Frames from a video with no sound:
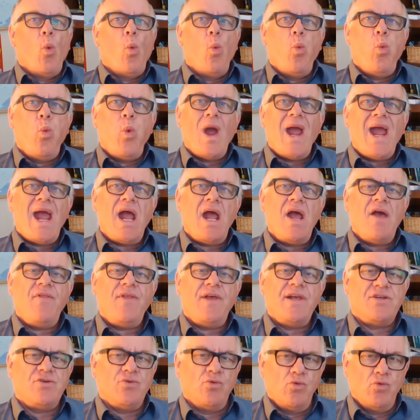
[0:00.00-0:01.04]
Where
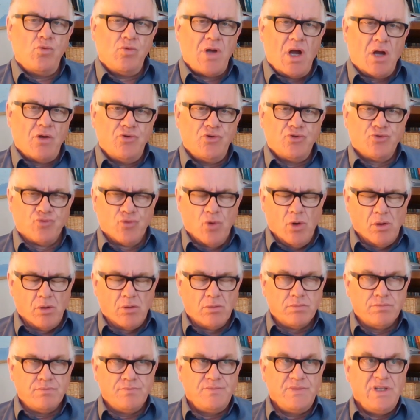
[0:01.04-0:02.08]
this all goes wrong
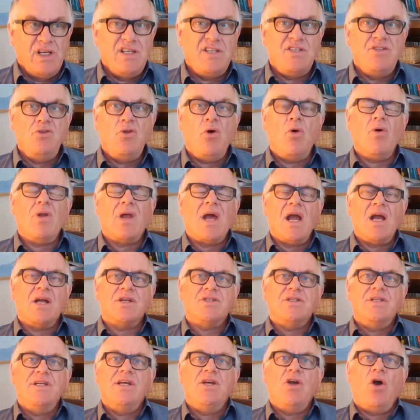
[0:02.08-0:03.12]
is not
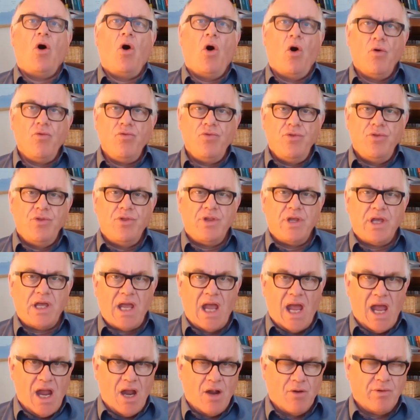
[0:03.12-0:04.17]
actually on
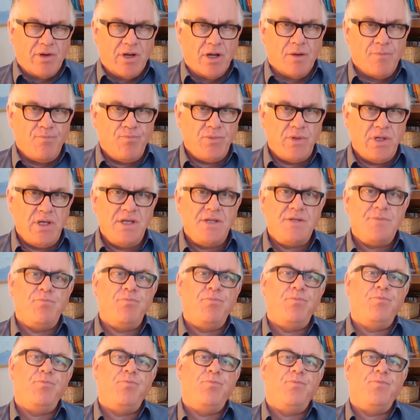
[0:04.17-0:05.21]
the area,
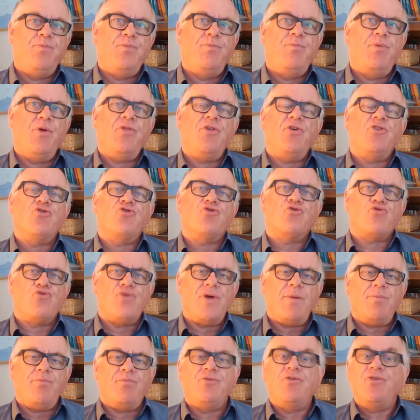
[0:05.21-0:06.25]
but the
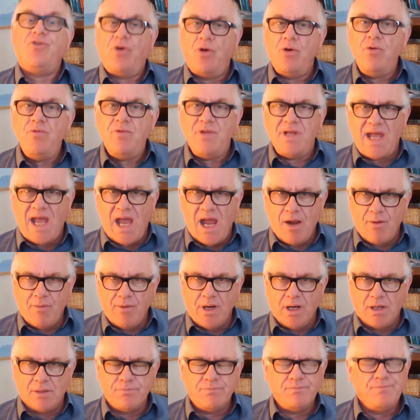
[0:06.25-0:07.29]
trip to the
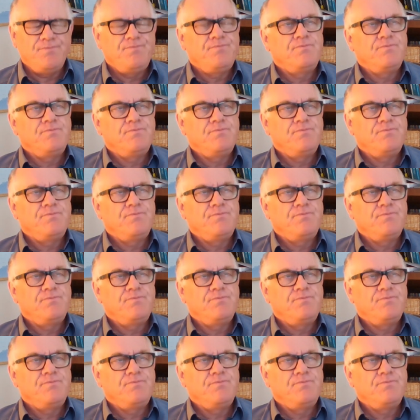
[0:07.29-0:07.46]
area.